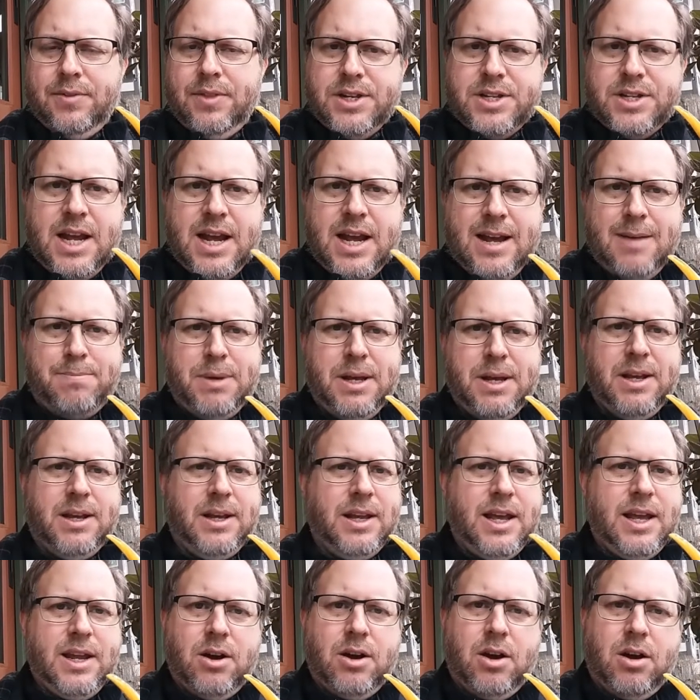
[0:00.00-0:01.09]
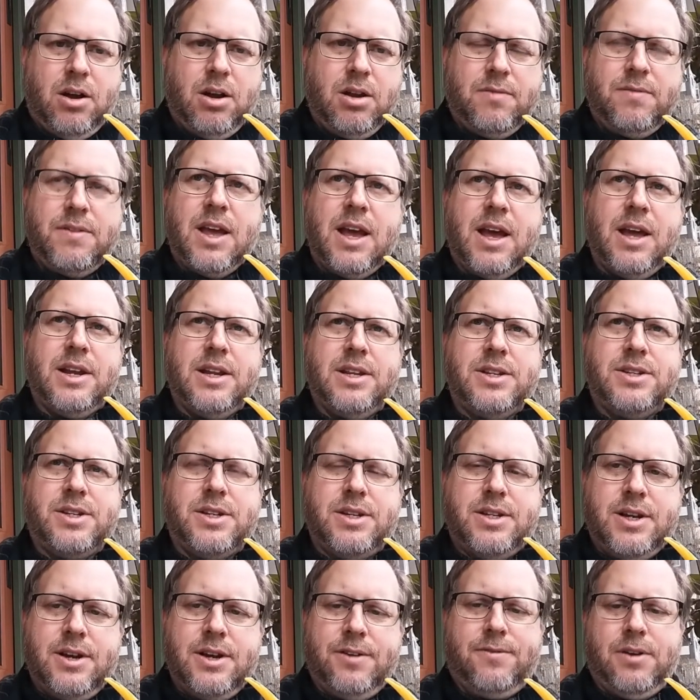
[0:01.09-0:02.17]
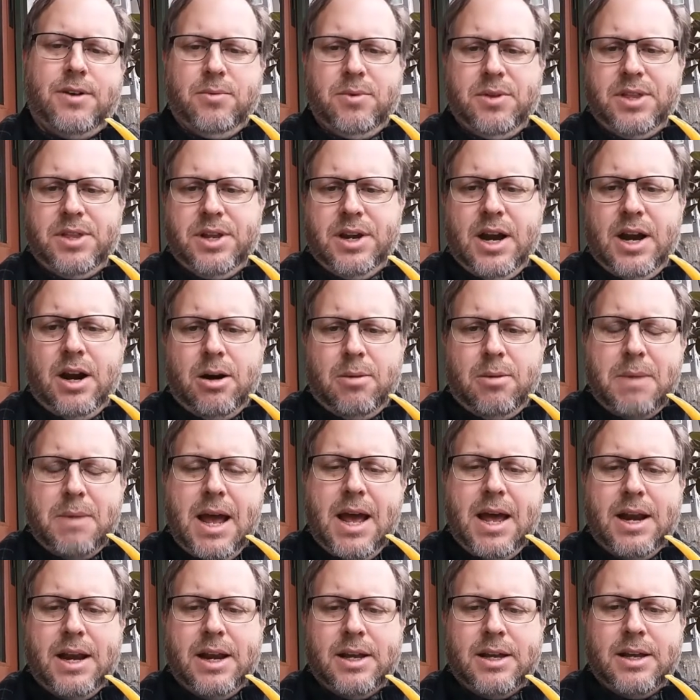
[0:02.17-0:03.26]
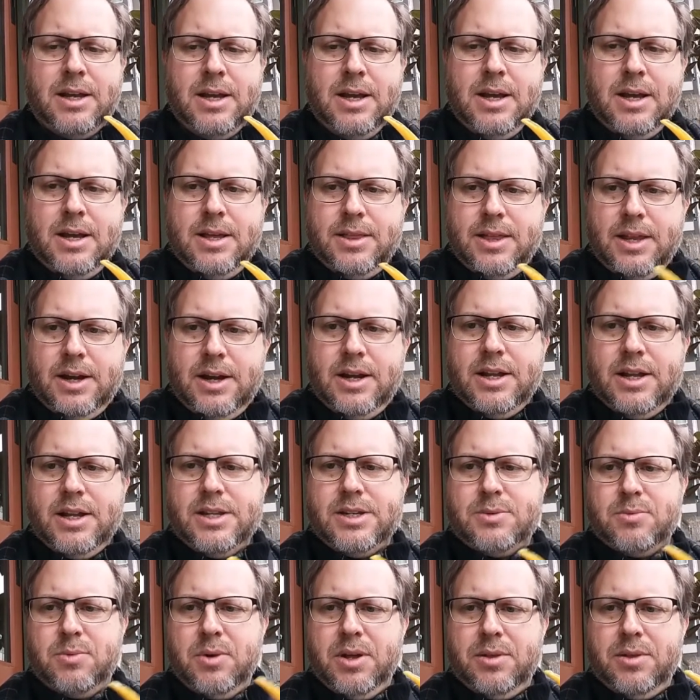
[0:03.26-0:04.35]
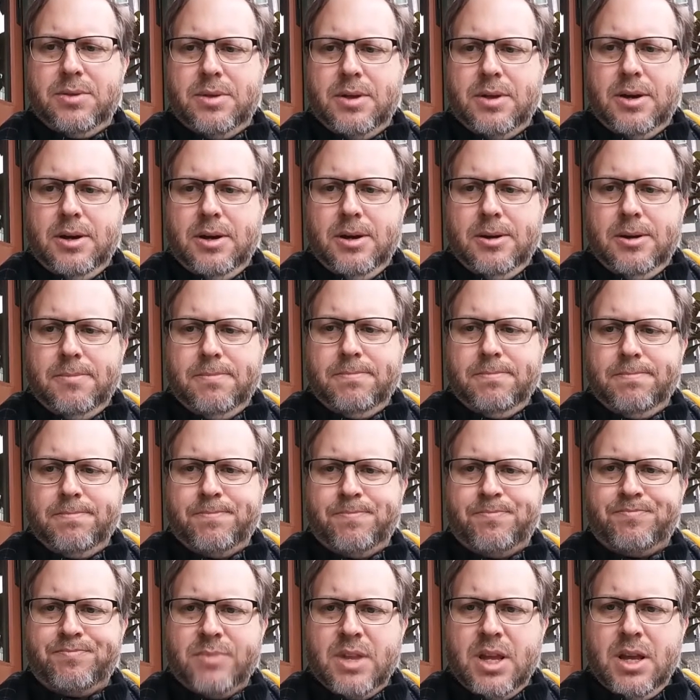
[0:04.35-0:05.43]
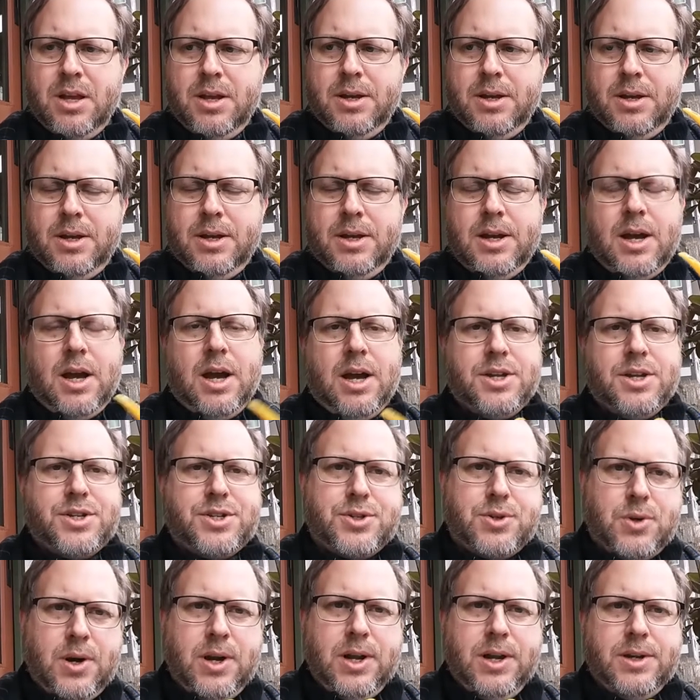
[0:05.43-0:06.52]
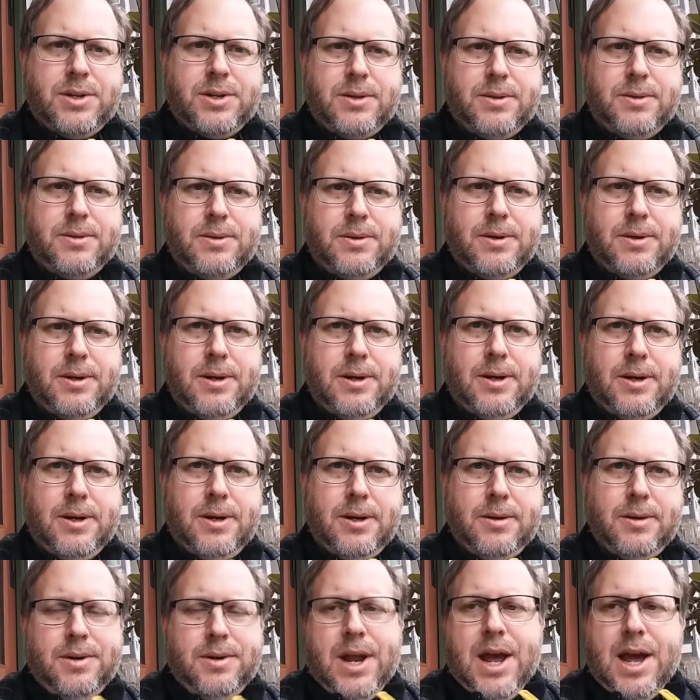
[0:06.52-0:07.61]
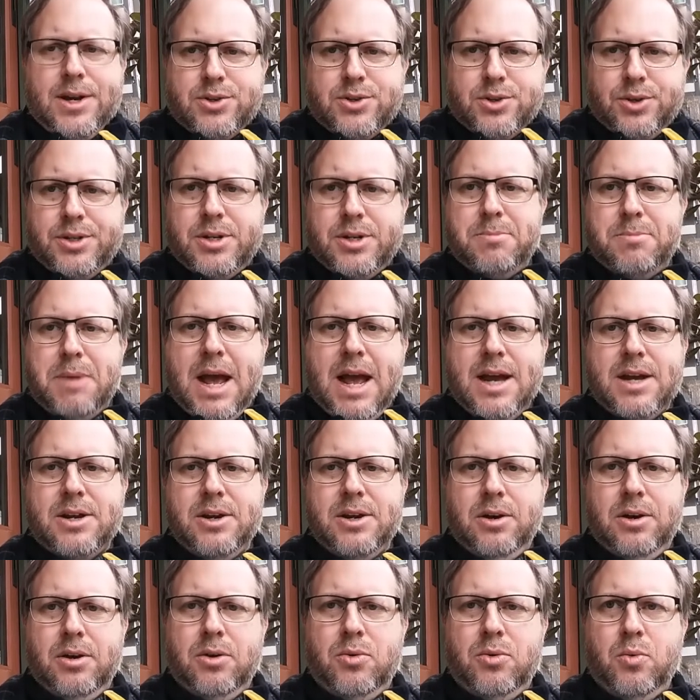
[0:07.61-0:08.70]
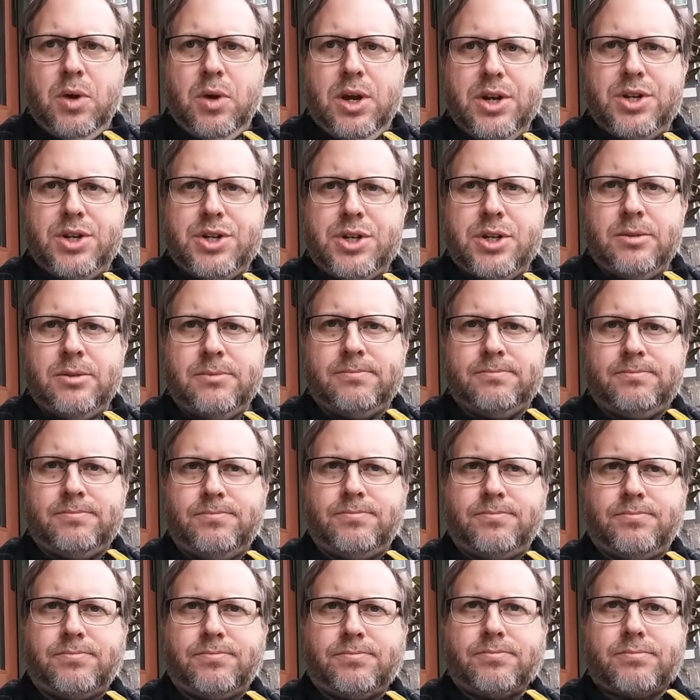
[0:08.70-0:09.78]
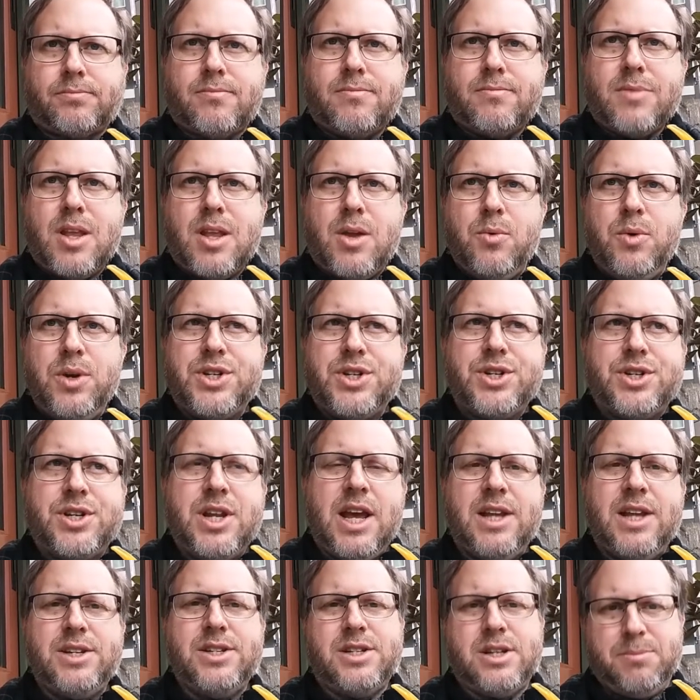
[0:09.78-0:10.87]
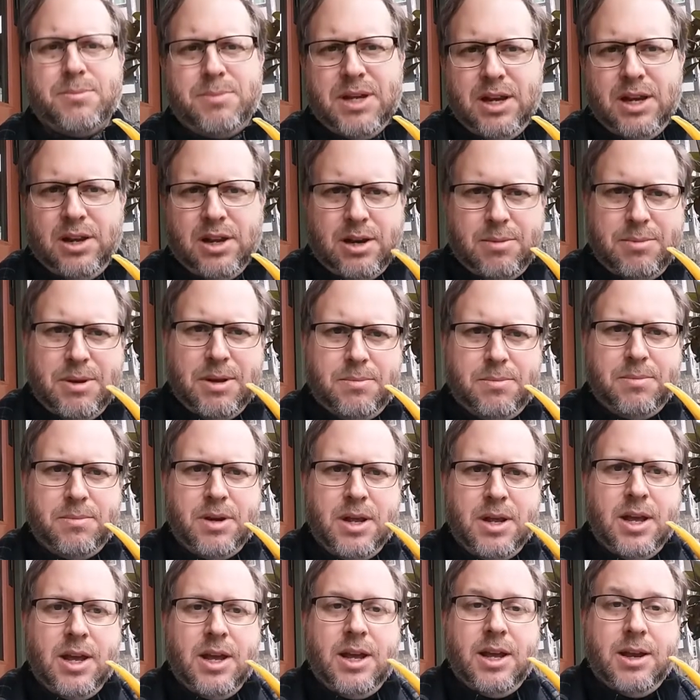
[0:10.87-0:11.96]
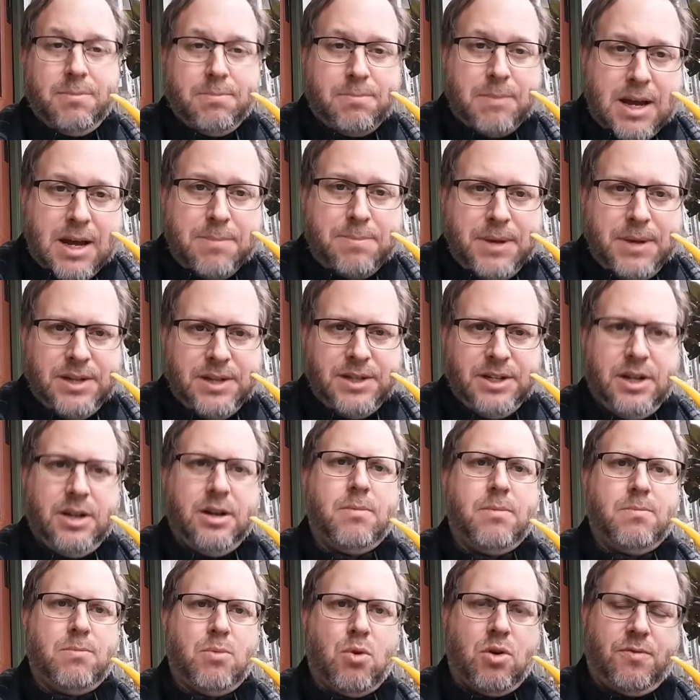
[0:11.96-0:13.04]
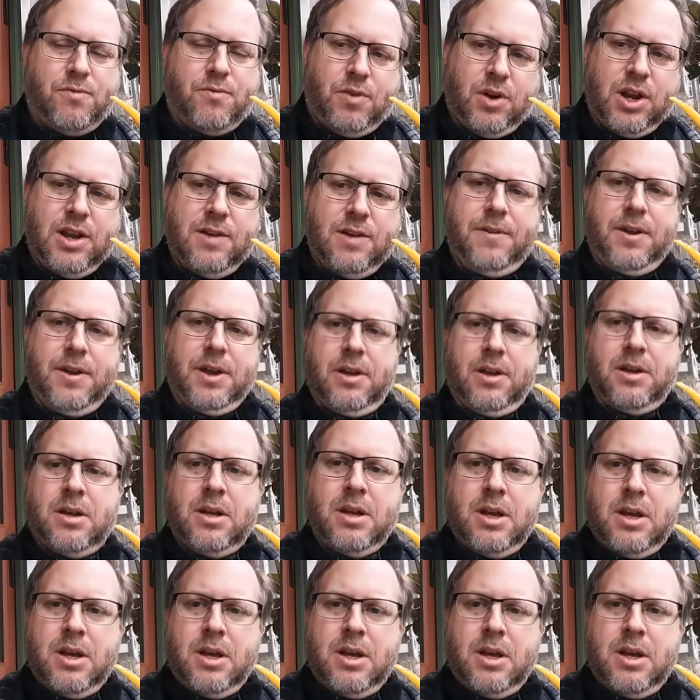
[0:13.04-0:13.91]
the tamping and all of that is different with an aromatic than it is with a straight natural tobacco, which tends to be a little bit, in my opinion, more forgiving